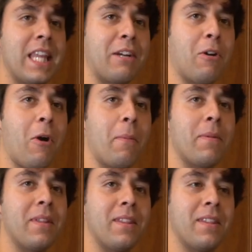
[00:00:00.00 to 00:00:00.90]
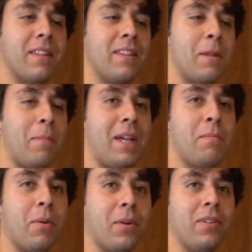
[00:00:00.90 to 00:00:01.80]
they grow up the
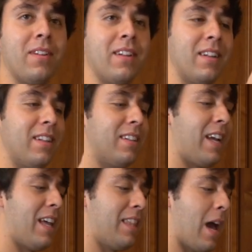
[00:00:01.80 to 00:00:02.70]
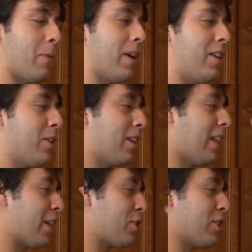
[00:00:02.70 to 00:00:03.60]
bean pole, and that way you could
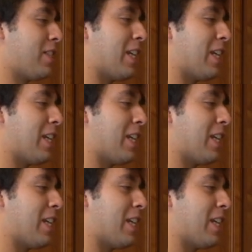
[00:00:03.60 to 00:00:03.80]
like just